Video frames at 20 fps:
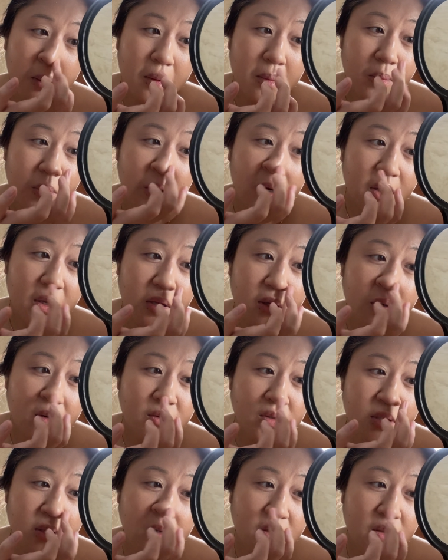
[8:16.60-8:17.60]
But it
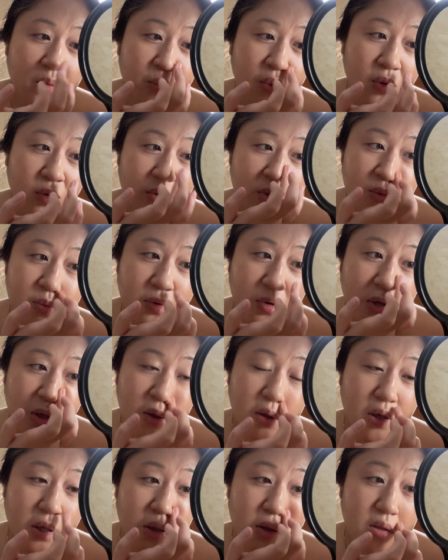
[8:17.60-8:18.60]
goes into the pores pretty
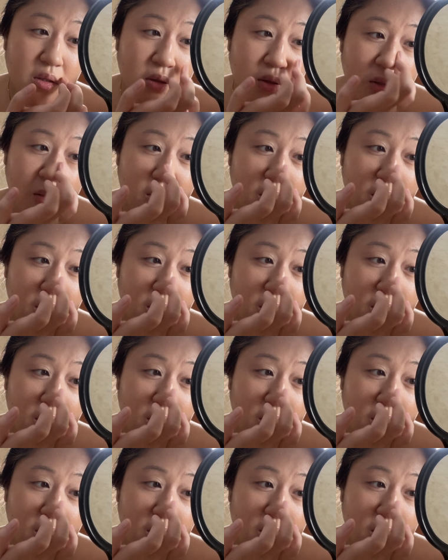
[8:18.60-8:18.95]
nice.